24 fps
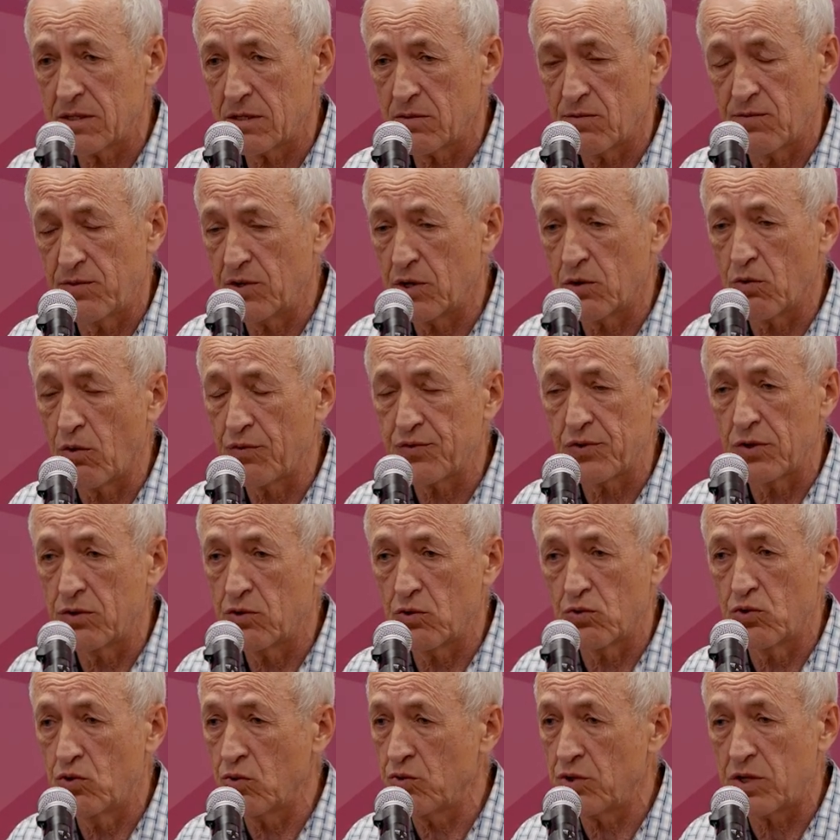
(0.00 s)
Very often
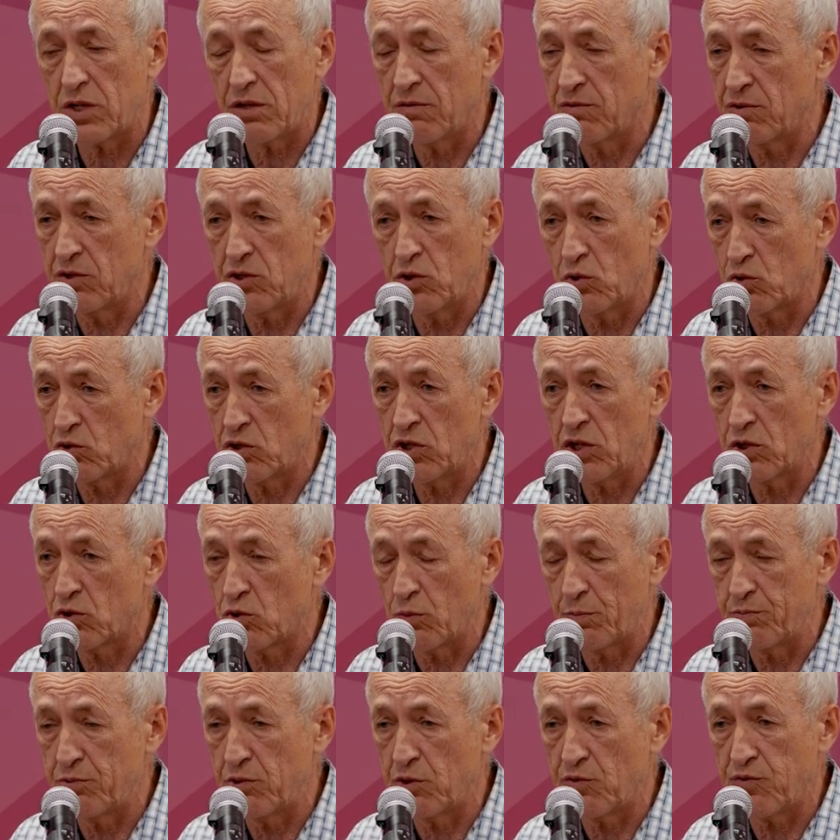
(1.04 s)
you don't even need to
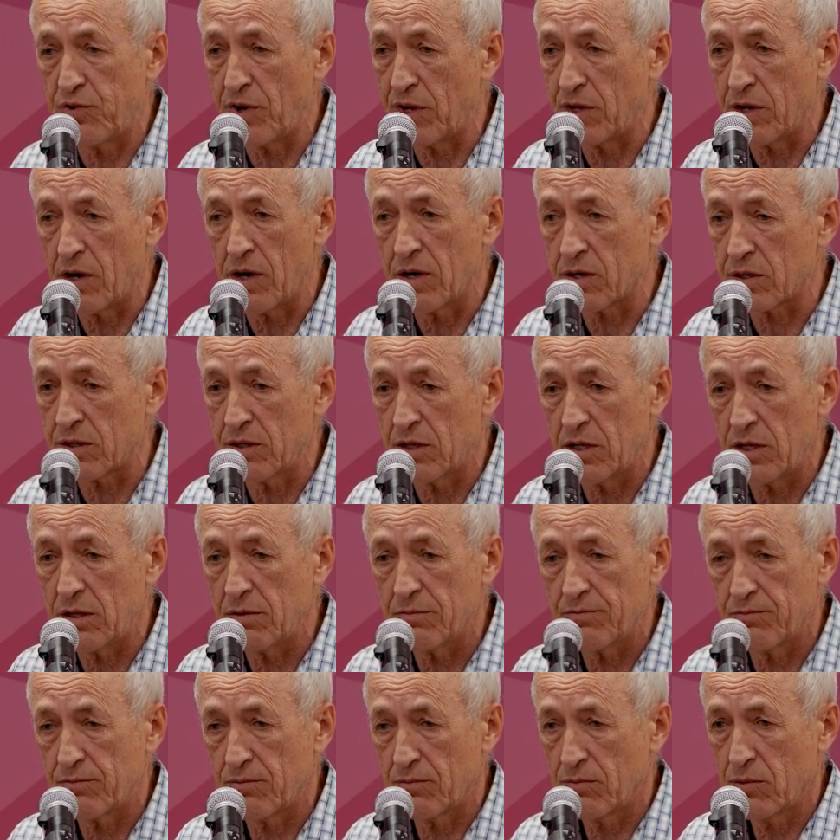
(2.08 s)
purify RNA
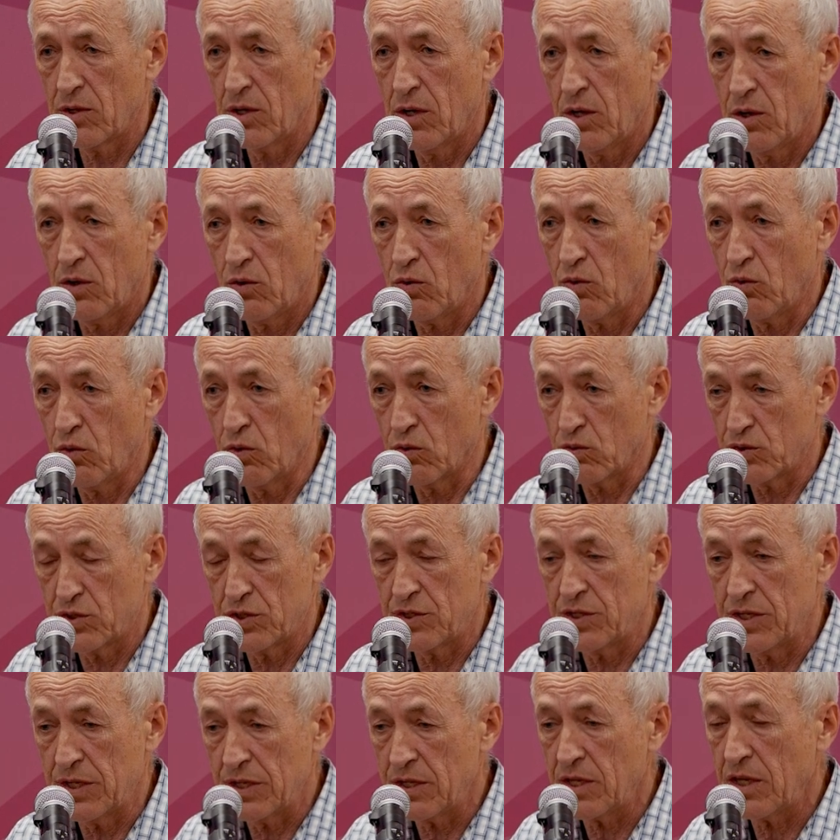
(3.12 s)
or
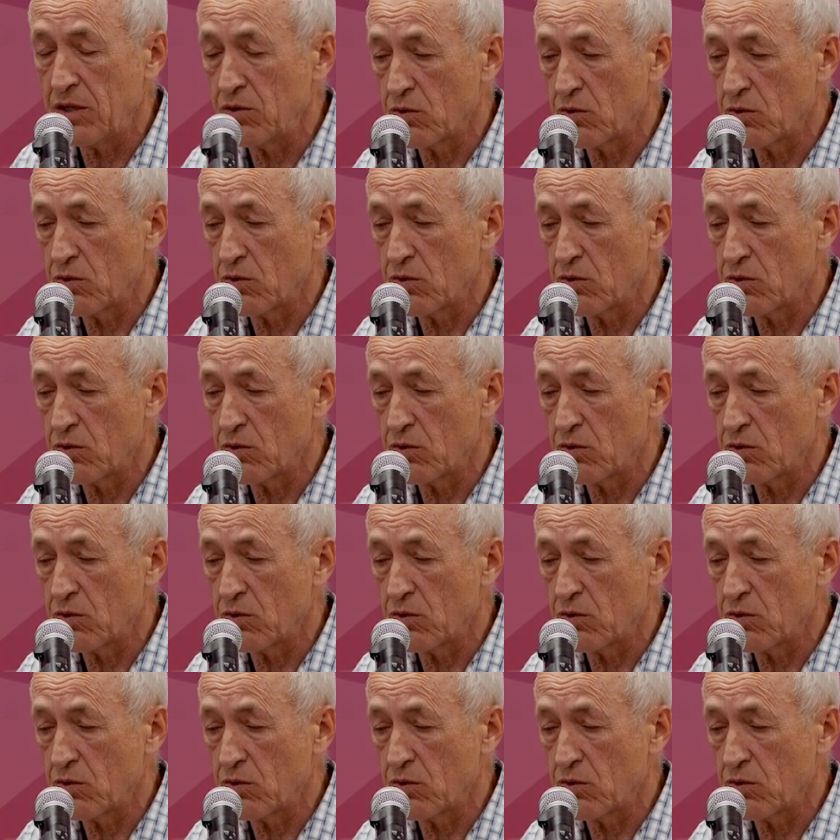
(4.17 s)
DNA.